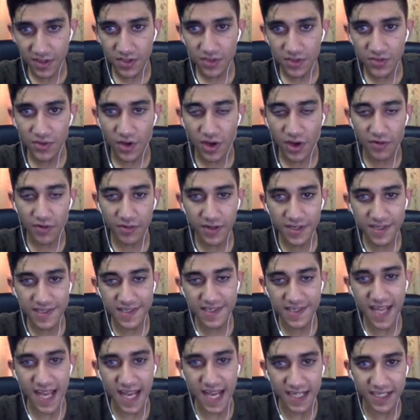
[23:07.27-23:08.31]
to our
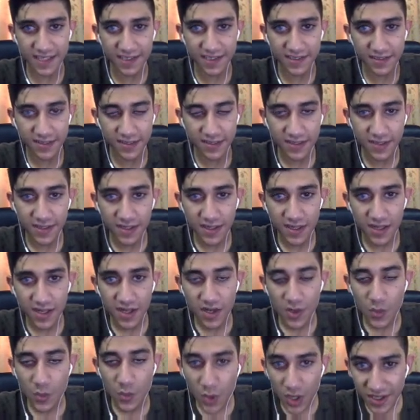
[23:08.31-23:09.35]
stack.
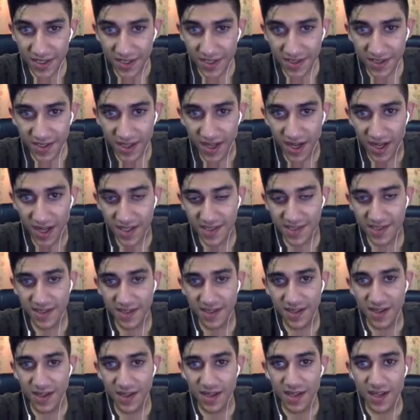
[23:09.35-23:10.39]
What it does,
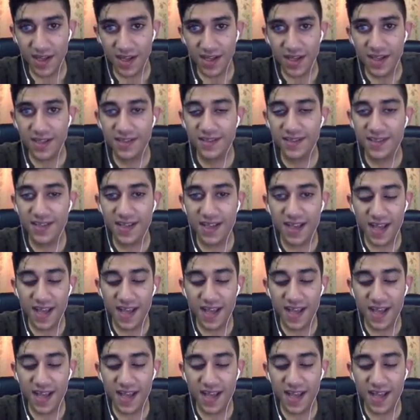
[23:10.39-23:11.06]
it